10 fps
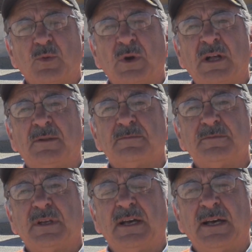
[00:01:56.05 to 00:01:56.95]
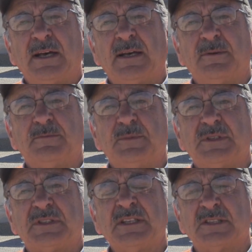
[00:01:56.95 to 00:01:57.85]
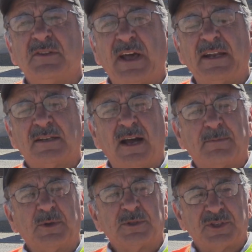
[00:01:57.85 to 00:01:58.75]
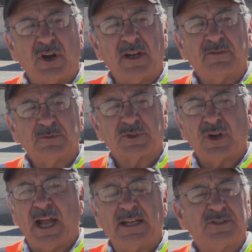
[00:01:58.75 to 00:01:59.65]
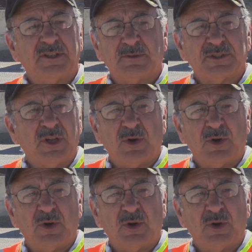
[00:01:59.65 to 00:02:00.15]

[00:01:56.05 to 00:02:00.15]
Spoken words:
Well, since Nevada Copper was starting from scratch and there was